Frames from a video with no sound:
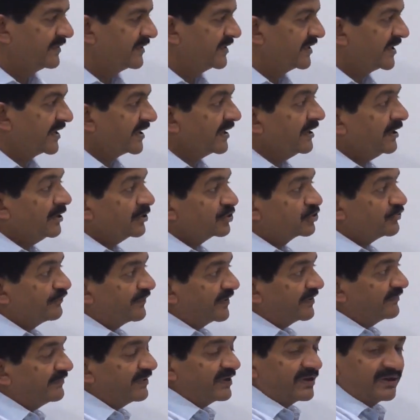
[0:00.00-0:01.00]
Right. So
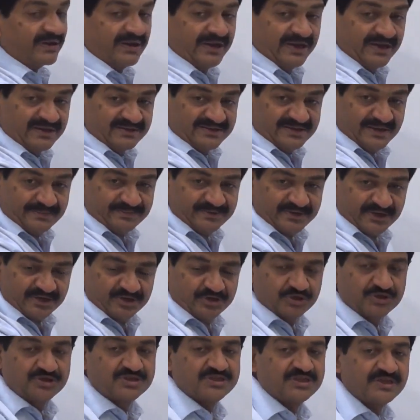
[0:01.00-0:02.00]
when we read
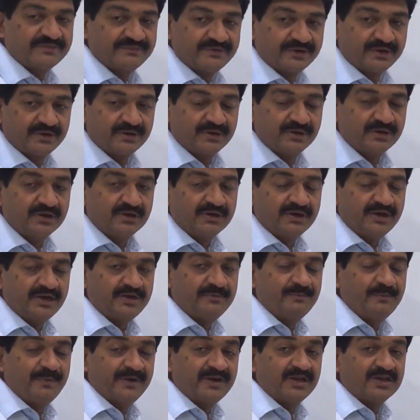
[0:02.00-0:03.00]
subsection 7,
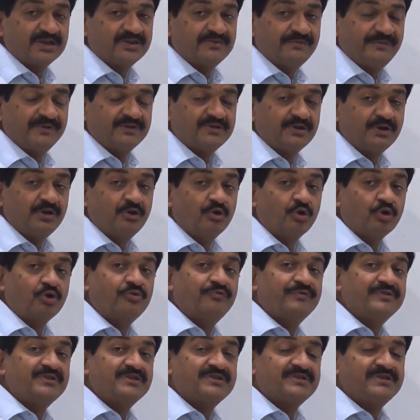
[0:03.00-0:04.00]
it begins with
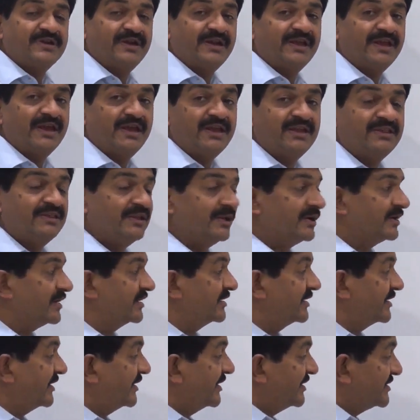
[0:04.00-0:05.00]
notwithstanding anything
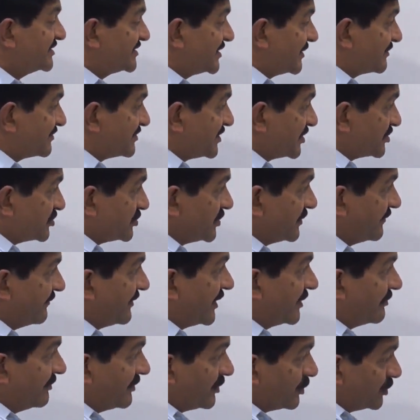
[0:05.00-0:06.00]
contained in subsection
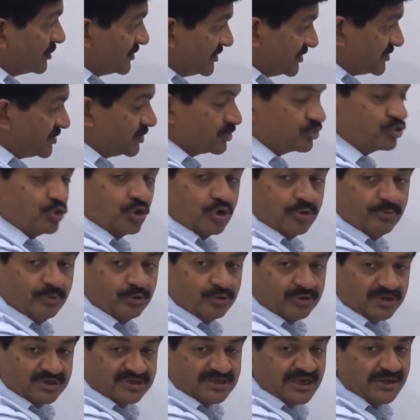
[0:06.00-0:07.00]
1, because this is talk
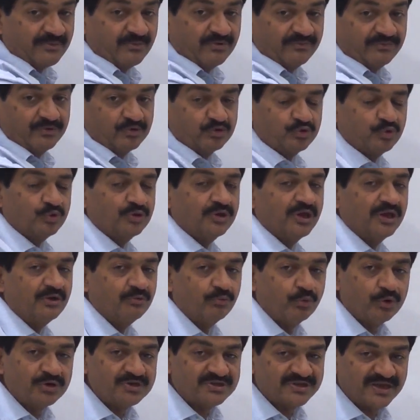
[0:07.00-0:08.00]
about the time of issuing the
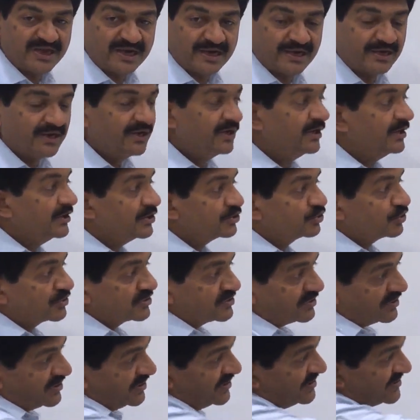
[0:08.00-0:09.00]
invoice here.
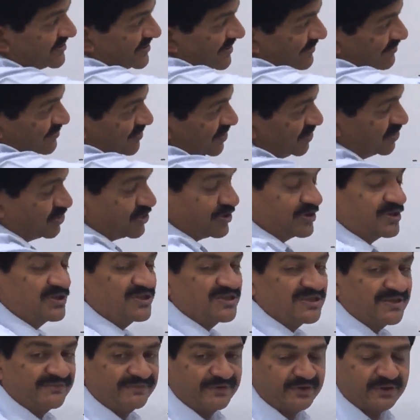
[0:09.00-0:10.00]
So in subsection
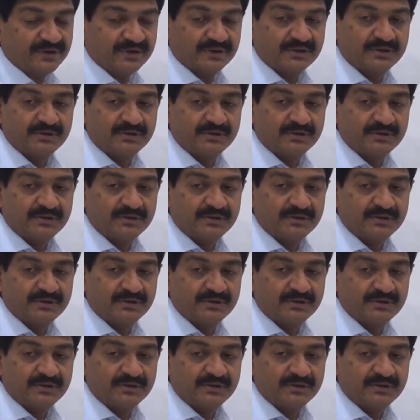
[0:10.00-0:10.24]
7,